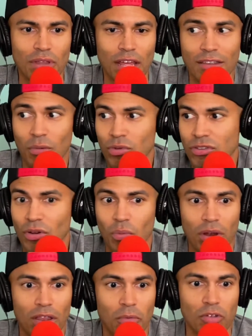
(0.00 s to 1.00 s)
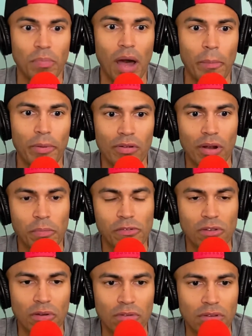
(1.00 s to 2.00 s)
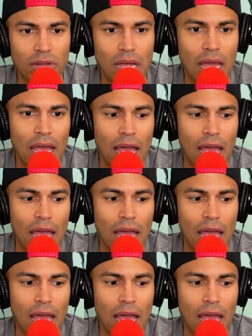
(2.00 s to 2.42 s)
and that's like still one of the most popular episodes.